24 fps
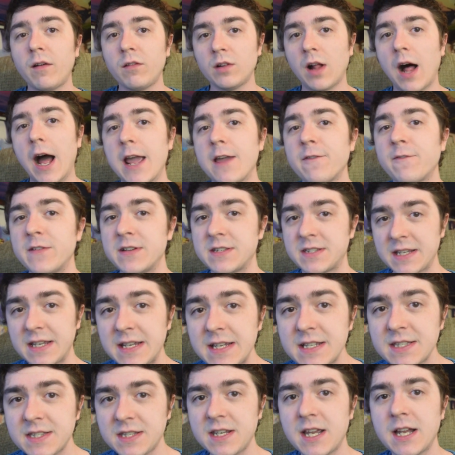of life is
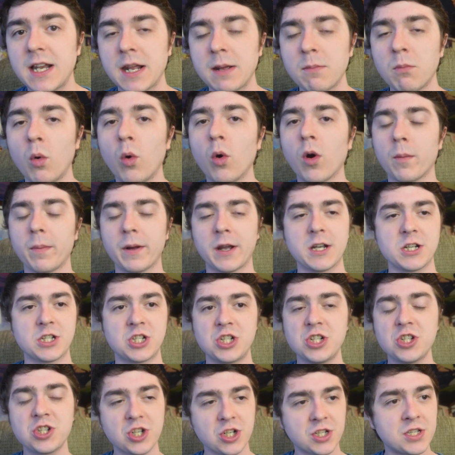easy anymore because
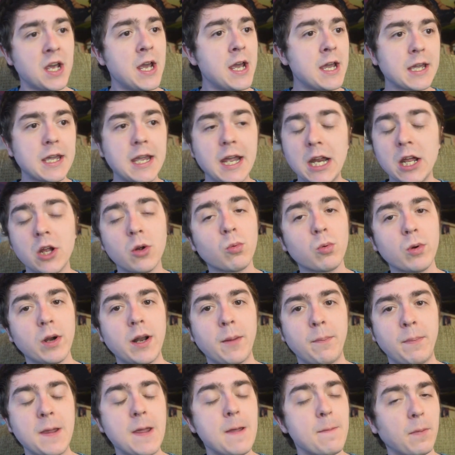she's just getting
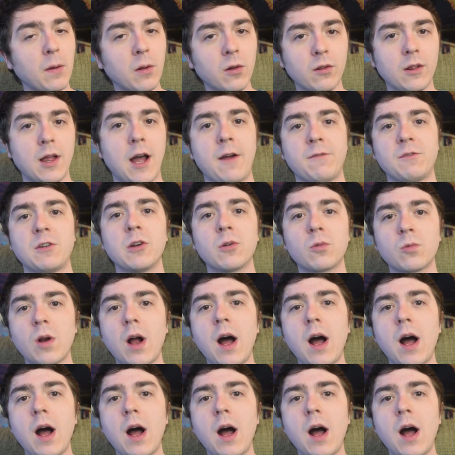rid of people left and